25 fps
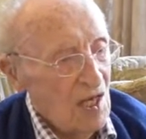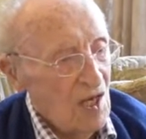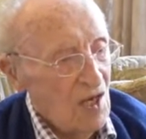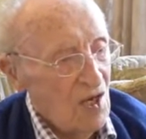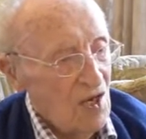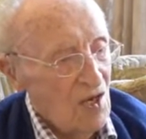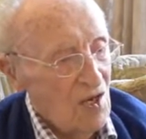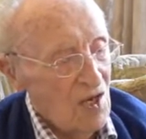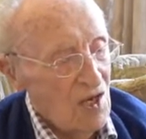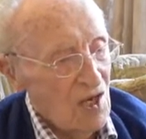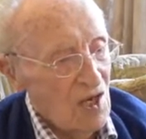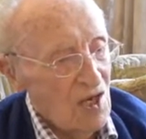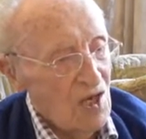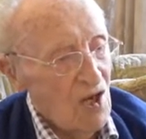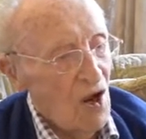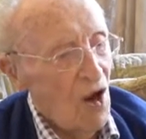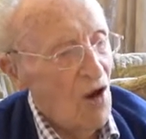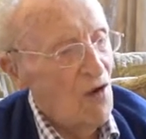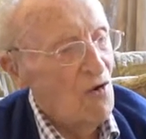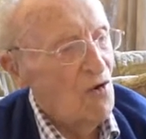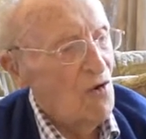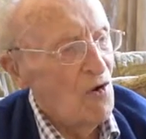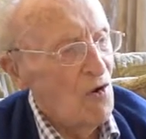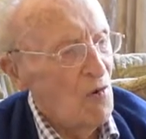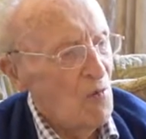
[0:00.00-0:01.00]
uh,
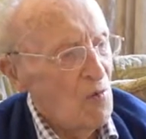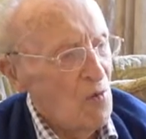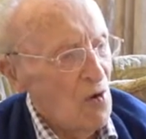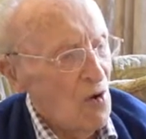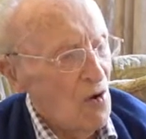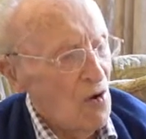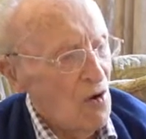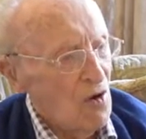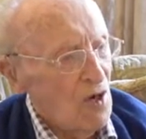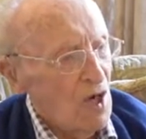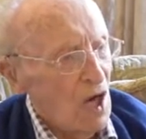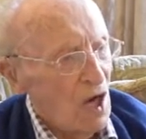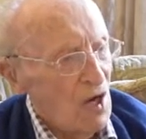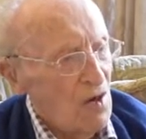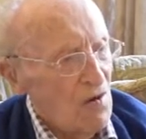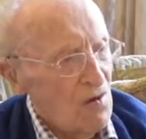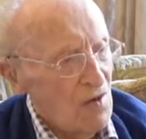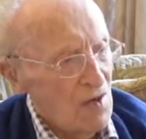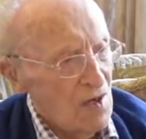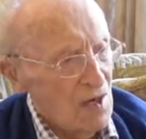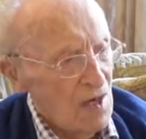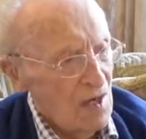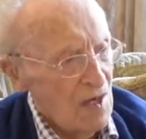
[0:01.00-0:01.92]
cholera broke out,